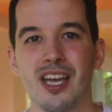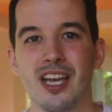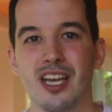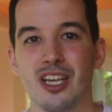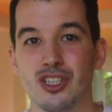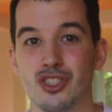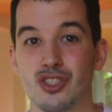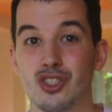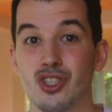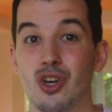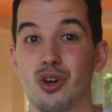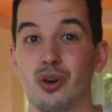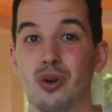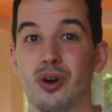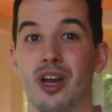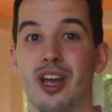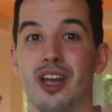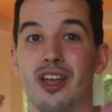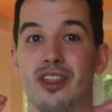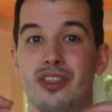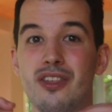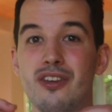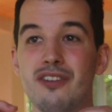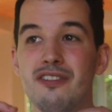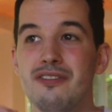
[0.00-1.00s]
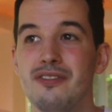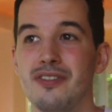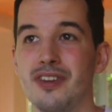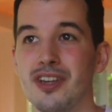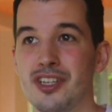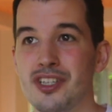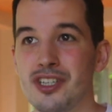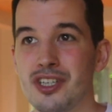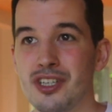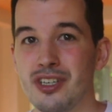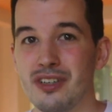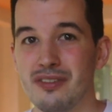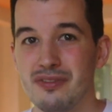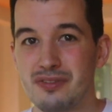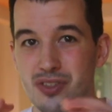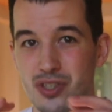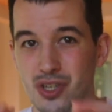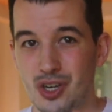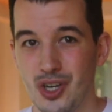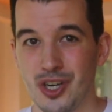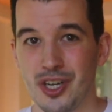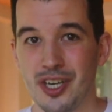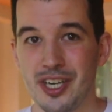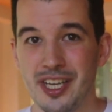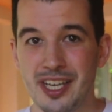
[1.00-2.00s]
So the vision of
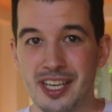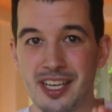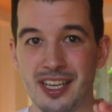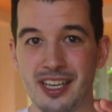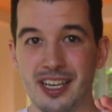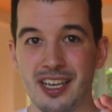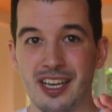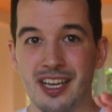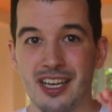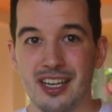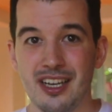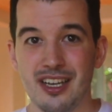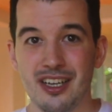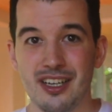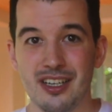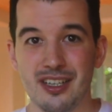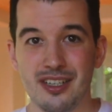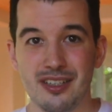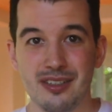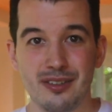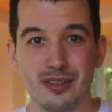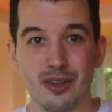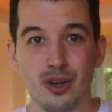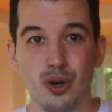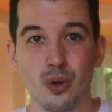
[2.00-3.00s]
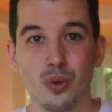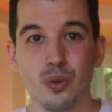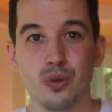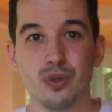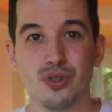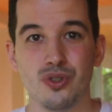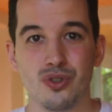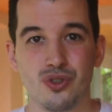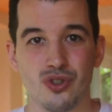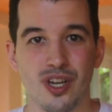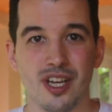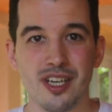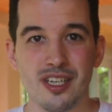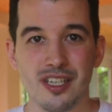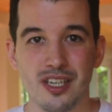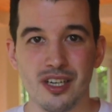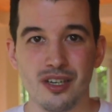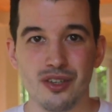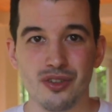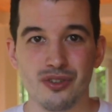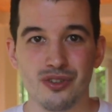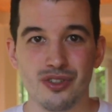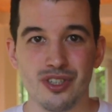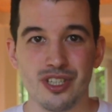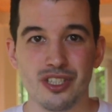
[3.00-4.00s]
turning an old
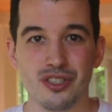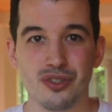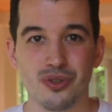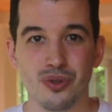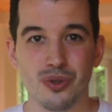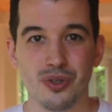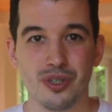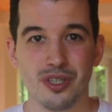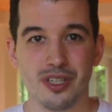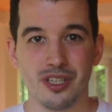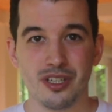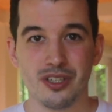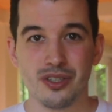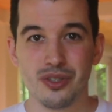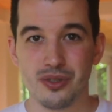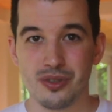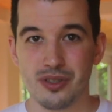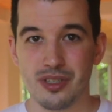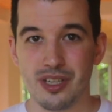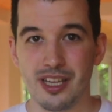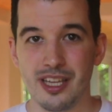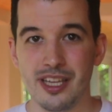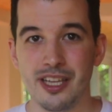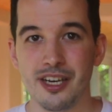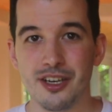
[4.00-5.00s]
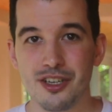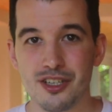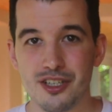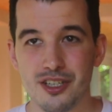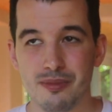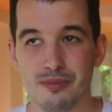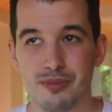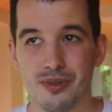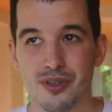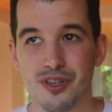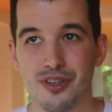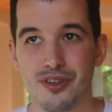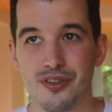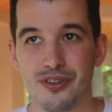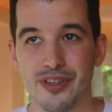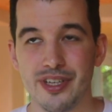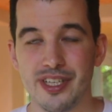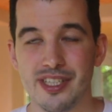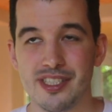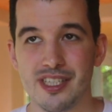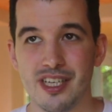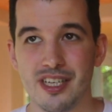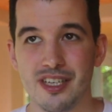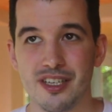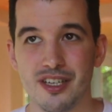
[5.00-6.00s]
rundown resort into a leadership
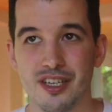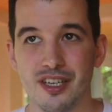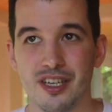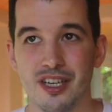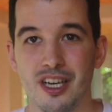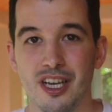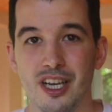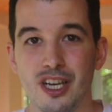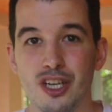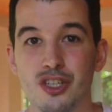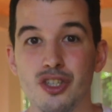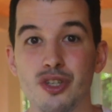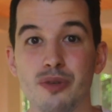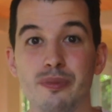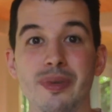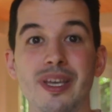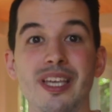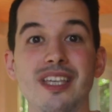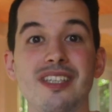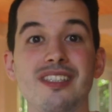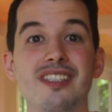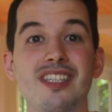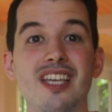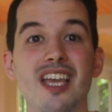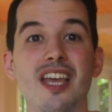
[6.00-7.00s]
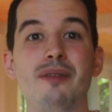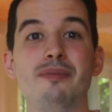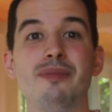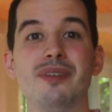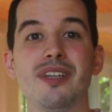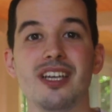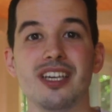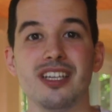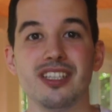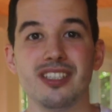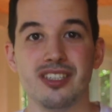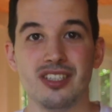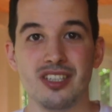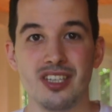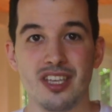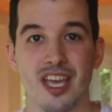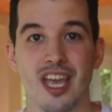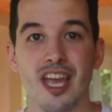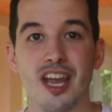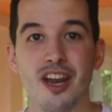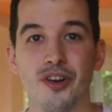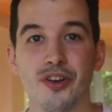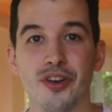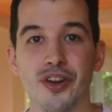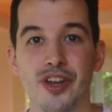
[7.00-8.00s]
retreat center to me seemed
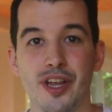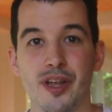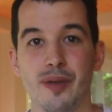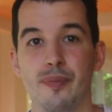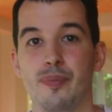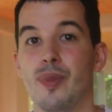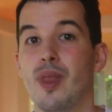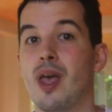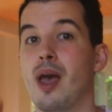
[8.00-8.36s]
scary.